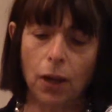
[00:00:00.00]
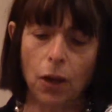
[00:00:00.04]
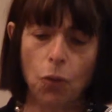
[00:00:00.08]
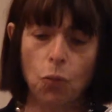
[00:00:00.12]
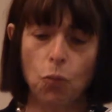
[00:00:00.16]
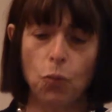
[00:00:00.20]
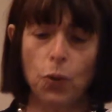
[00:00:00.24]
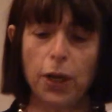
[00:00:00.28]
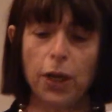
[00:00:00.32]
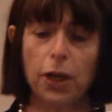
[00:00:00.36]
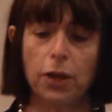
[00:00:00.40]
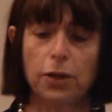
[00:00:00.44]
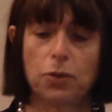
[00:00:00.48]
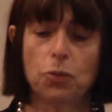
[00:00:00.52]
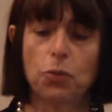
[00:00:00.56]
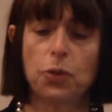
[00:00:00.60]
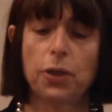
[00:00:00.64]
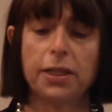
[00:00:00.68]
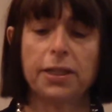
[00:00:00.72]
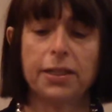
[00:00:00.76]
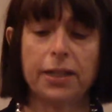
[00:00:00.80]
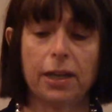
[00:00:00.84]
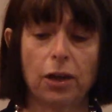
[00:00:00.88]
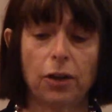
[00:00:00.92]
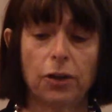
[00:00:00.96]

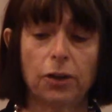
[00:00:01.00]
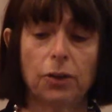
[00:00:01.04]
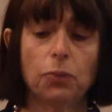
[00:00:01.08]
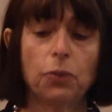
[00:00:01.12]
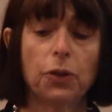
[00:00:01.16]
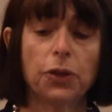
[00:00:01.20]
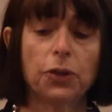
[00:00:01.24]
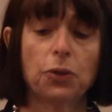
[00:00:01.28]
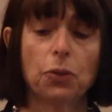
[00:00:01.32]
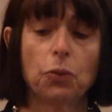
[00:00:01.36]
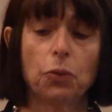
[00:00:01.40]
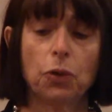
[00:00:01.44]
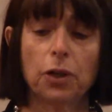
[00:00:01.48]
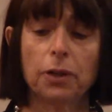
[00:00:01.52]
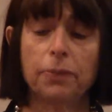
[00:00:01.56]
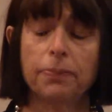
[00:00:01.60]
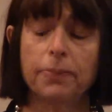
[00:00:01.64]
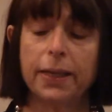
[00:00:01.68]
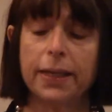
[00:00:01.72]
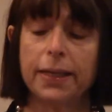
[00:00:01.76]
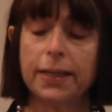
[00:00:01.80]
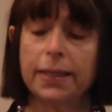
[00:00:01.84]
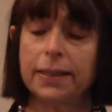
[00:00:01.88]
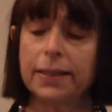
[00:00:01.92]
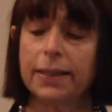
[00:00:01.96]
We tell them what the word
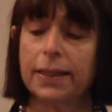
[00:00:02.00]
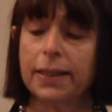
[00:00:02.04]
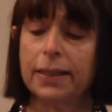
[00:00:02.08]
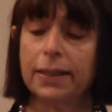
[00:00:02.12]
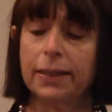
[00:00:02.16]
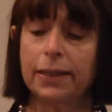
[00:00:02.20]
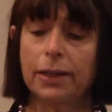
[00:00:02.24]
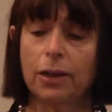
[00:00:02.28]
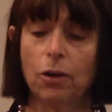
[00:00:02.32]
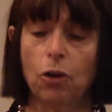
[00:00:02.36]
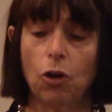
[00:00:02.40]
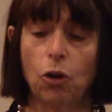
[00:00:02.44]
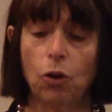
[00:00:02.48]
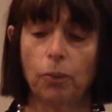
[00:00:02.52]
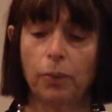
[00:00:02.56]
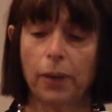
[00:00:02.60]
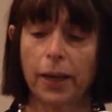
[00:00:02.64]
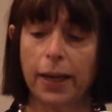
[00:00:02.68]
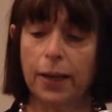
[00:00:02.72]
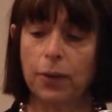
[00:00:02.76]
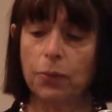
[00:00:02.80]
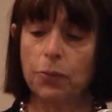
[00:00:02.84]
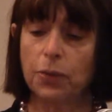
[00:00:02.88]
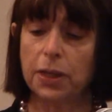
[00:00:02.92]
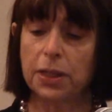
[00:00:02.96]
means in their home
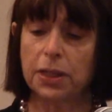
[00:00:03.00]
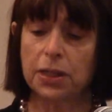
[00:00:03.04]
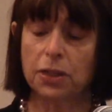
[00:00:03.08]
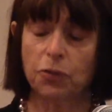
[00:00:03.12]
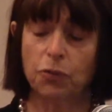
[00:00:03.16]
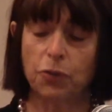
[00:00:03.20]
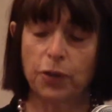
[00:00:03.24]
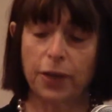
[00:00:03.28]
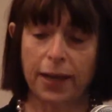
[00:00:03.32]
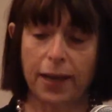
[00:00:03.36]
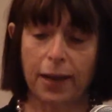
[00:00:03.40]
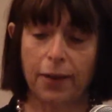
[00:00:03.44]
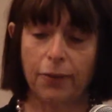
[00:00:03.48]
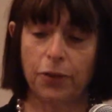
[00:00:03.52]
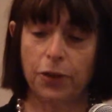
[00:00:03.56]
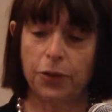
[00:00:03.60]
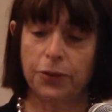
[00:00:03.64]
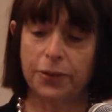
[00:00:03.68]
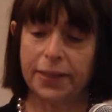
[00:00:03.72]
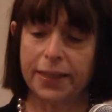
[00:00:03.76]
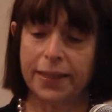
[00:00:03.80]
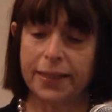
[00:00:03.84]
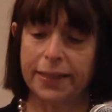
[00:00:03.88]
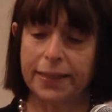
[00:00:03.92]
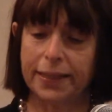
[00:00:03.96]
language. If we have
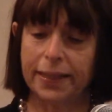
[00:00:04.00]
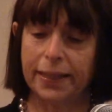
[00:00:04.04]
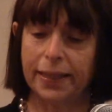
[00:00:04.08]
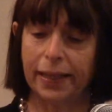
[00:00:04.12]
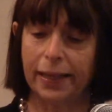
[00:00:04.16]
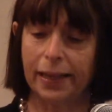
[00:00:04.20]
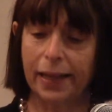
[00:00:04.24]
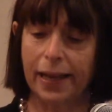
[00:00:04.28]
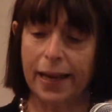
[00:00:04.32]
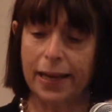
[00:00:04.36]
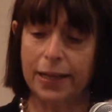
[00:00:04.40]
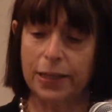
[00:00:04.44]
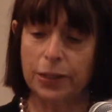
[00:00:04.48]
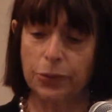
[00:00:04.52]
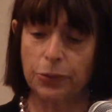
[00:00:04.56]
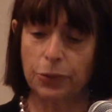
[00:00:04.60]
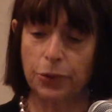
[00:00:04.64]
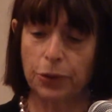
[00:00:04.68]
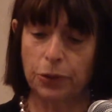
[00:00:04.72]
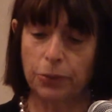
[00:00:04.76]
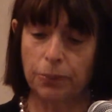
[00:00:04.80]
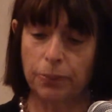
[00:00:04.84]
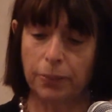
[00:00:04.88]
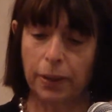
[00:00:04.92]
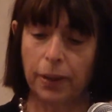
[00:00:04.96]
those kids in a
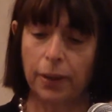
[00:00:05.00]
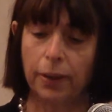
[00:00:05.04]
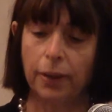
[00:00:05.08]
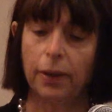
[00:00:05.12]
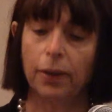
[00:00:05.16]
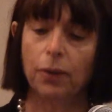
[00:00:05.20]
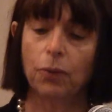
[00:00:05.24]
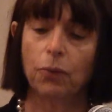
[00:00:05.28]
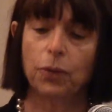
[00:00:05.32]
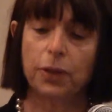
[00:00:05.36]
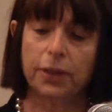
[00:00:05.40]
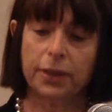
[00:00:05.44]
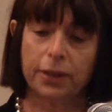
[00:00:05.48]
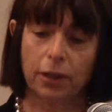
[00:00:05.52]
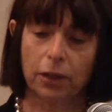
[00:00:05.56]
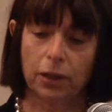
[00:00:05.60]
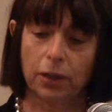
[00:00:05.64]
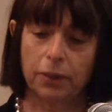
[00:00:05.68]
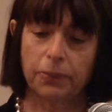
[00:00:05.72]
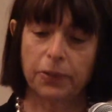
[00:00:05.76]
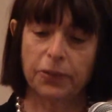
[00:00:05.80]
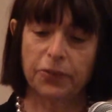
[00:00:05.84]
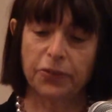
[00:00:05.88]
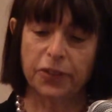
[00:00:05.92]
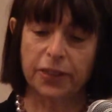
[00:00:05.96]
classroom, we tell
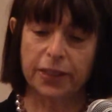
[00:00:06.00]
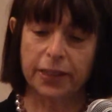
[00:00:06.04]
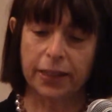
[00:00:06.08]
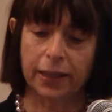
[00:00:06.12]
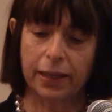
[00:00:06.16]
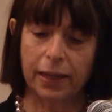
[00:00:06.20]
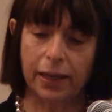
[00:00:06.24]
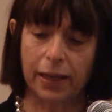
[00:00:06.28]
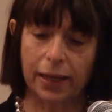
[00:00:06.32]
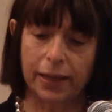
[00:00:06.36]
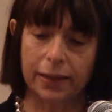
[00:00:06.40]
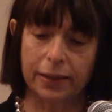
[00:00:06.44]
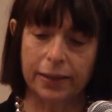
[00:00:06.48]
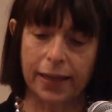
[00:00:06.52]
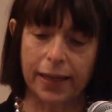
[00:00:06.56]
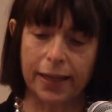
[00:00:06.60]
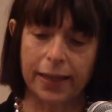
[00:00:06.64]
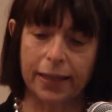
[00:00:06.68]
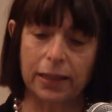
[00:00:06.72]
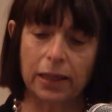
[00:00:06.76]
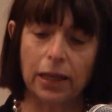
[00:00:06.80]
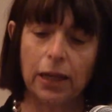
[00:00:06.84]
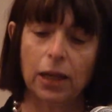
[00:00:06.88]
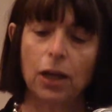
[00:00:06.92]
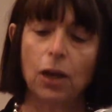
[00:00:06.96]
them if it's a
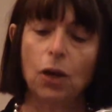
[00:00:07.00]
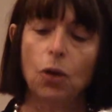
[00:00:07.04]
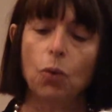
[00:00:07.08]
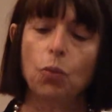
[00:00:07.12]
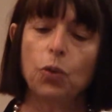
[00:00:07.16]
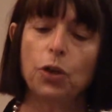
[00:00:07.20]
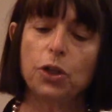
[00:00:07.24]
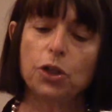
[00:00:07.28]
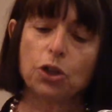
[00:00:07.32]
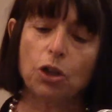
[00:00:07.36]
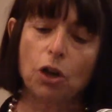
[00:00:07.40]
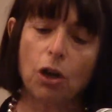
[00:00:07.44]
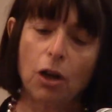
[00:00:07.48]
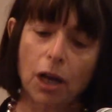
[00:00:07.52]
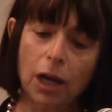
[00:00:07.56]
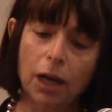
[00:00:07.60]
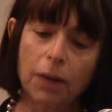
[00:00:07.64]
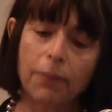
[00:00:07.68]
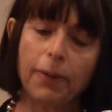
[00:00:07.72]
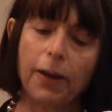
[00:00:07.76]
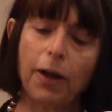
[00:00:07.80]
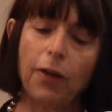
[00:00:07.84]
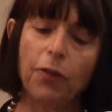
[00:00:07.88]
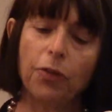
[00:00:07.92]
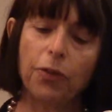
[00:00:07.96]
cognate. We talk
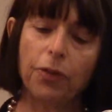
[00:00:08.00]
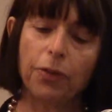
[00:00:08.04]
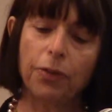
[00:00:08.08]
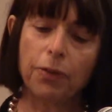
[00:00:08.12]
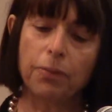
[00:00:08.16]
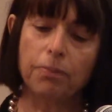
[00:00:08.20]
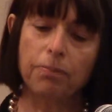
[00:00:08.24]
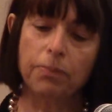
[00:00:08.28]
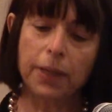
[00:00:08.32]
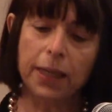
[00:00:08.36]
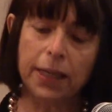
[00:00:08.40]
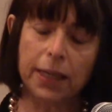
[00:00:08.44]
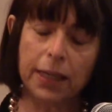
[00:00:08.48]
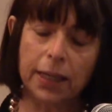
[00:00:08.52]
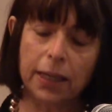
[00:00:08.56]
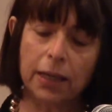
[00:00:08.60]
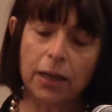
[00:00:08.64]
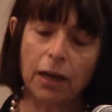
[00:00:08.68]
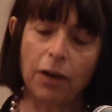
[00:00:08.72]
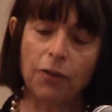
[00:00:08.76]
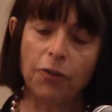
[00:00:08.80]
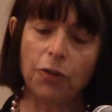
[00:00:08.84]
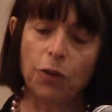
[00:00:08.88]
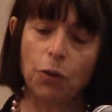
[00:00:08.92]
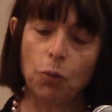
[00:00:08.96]
about the meaning
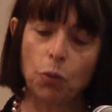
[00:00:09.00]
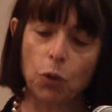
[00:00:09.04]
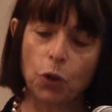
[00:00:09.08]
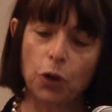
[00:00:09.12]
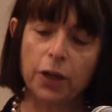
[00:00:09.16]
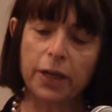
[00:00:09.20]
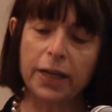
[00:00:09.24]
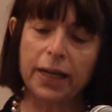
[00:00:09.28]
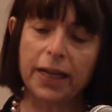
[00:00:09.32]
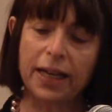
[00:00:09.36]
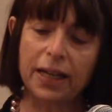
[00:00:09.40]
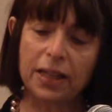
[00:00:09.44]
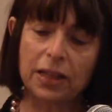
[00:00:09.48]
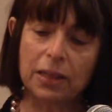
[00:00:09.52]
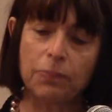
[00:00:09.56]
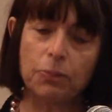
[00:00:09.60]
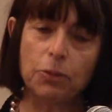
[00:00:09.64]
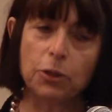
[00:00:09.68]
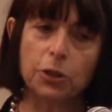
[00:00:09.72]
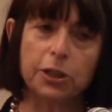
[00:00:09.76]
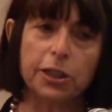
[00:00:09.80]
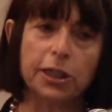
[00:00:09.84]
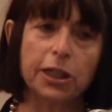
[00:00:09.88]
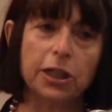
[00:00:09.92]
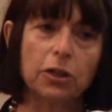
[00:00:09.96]
of the word in the
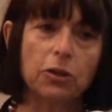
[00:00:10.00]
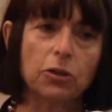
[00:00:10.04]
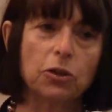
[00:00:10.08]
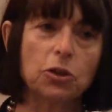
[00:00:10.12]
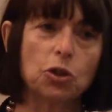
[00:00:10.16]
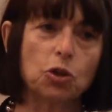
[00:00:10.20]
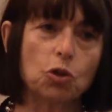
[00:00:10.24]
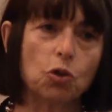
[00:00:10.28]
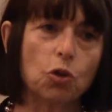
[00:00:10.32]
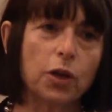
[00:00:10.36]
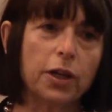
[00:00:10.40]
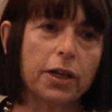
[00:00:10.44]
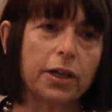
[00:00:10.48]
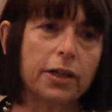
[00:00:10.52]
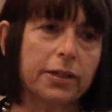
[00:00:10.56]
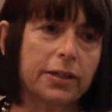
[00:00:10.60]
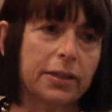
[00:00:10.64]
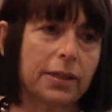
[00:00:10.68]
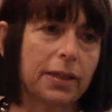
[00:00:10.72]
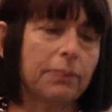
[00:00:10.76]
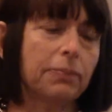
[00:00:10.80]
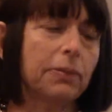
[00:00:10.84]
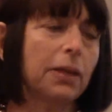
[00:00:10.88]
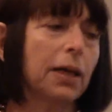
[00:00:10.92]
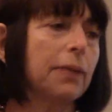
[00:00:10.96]
particular story, because
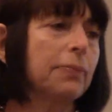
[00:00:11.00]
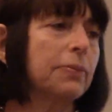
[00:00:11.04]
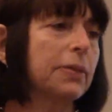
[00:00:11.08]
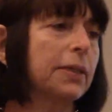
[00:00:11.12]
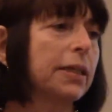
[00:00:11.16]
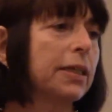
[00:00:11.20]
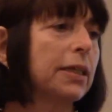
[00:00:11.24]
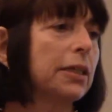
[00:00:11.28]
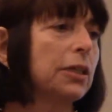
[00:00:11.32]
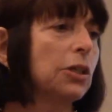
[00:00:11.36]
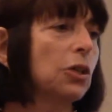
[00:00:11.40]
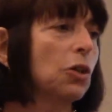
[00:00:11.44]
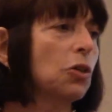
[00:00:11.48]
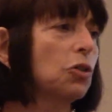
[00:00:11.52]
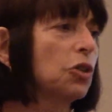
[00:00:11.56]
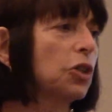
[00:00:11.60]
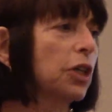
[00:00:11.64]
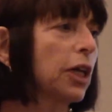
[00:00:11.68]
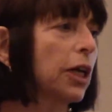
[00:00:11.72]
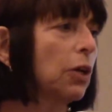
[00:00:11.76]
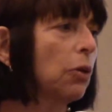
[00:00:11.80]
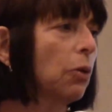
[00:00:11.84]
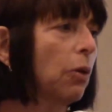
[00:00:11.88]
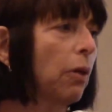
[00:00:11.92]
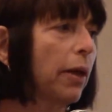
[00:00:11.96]
sometimes kids don't
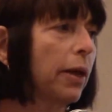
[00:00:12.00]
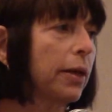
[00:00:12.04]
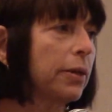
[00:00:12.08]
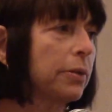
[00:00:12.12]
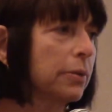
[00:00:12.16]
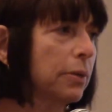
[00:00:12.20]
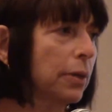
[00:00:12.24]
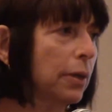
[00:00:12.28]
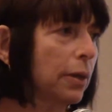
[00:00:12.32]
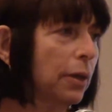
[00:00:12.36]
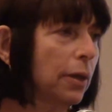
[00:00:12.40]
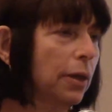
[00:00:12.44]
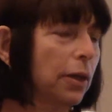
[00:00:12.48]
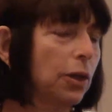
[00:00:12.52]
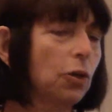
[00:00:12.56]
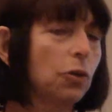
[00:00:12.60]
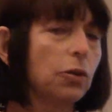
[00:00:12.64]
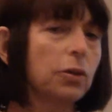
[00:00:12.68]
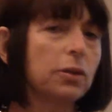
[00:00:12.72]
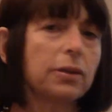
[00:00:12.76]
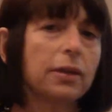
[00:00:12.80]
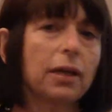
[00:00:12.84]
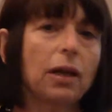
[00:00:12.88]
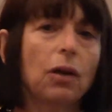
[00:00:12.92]
generalize. You can